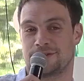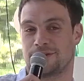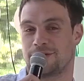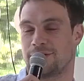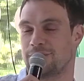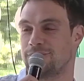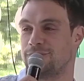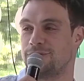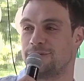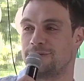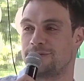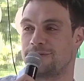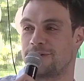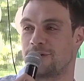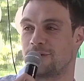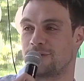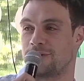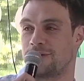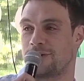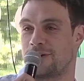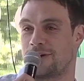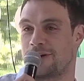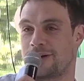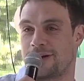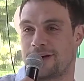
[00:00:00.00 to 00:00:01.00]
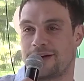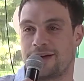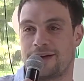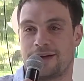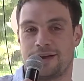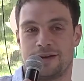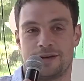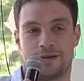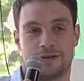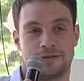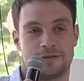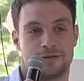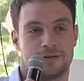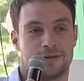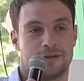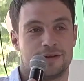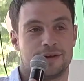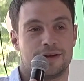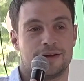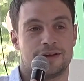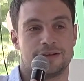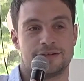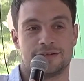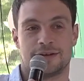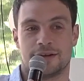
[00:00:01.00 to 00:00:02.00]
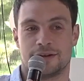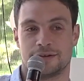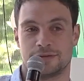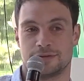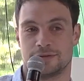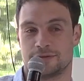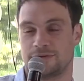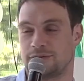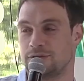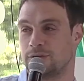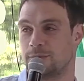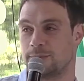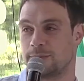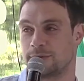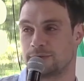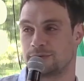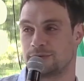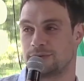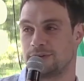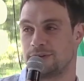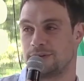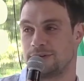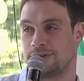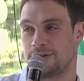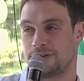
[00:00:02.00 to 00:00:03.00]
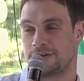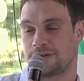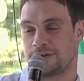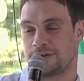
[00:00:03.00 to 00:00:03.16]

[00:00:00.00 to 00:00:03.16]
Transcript: of the founder and size of the opportunity.